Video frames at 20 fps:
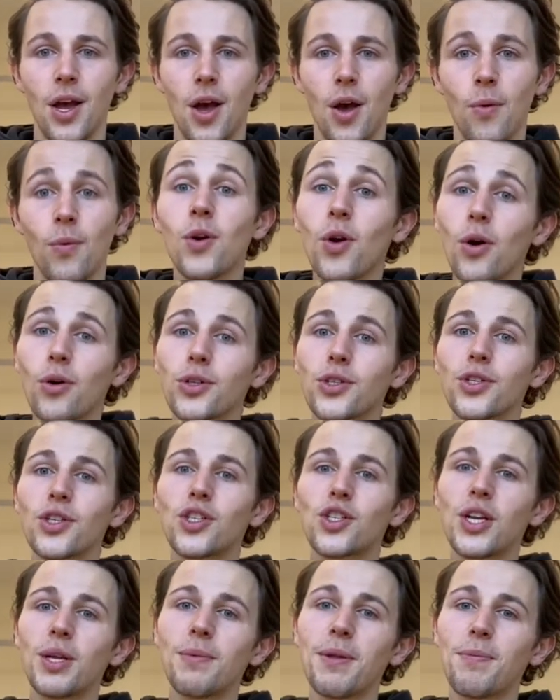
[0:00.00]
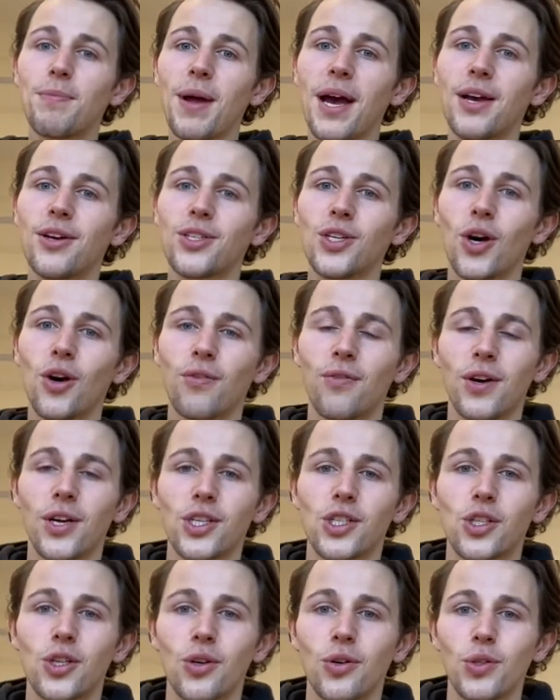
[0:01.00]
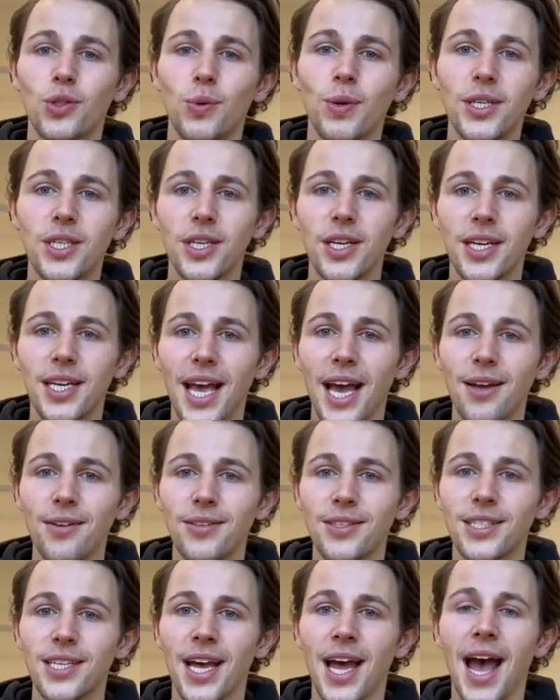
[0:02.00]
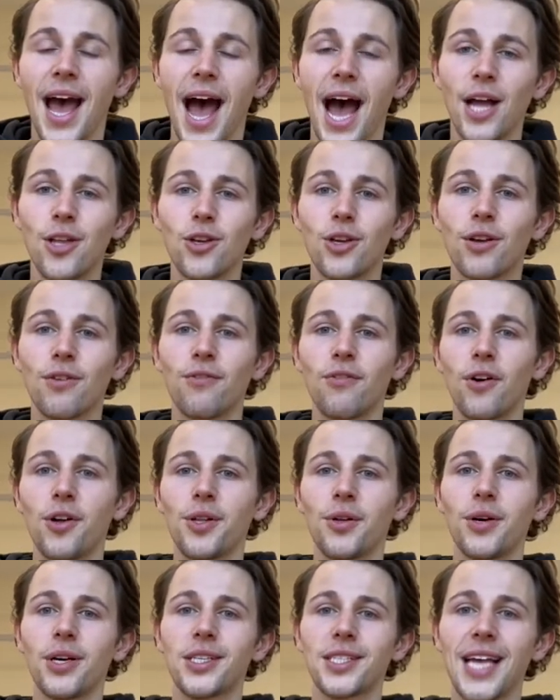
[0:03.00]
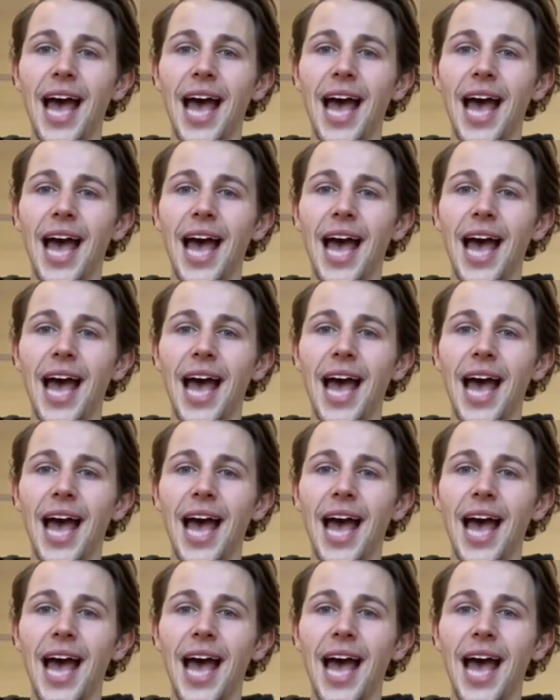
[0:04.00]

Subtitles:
We're also extremely proud of our school Twitter account, and you can follow us